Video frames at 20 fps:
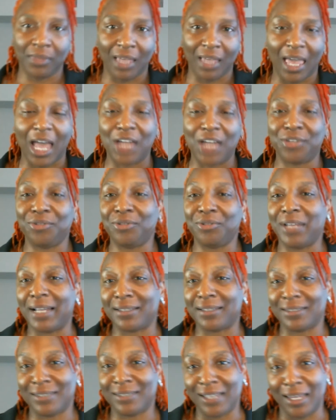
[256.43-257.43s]
I do like
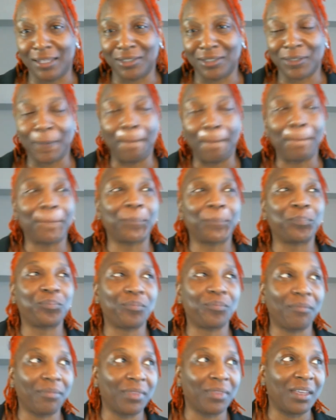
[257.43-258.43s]
the taste.
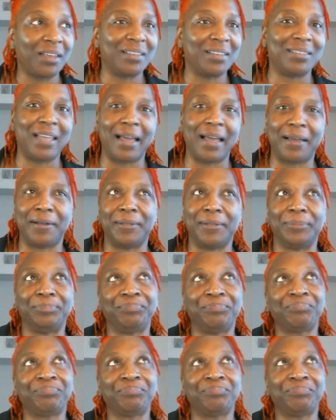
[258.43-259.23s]
It's like a